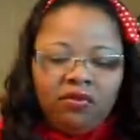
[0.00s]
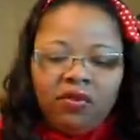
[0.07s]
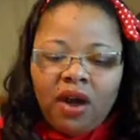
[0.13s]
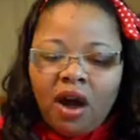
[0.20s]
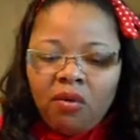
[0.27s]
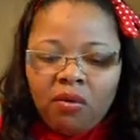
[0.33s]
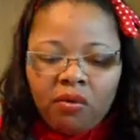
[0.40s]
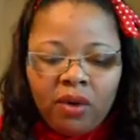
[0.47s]
if
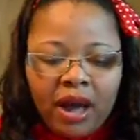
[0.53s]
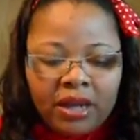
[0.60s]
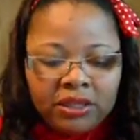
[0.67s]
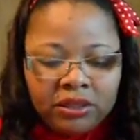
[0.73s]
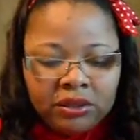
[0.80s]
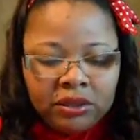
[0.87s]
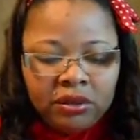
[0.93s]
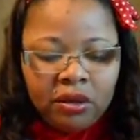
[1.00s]
y'all
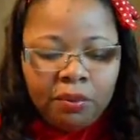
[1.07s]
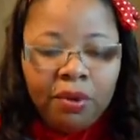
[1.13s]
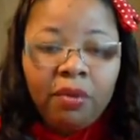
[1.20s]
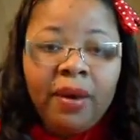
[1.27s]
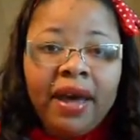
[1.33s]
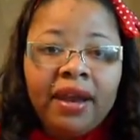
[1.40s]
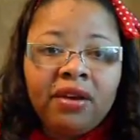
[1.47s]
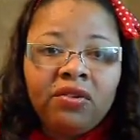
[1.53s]
watch the
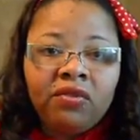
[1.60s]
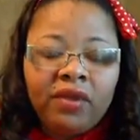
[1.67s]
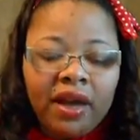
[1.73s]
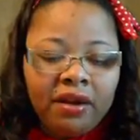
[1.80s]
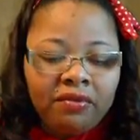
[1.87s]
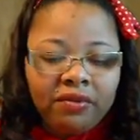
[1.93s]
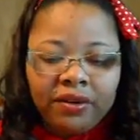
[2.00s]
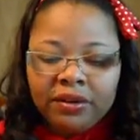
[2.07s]
poetic
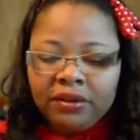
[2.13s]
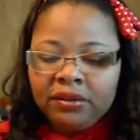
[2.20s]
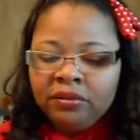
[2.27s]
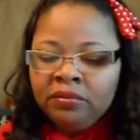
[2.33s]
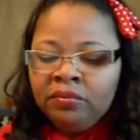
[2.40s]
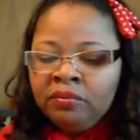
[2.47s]
flavor,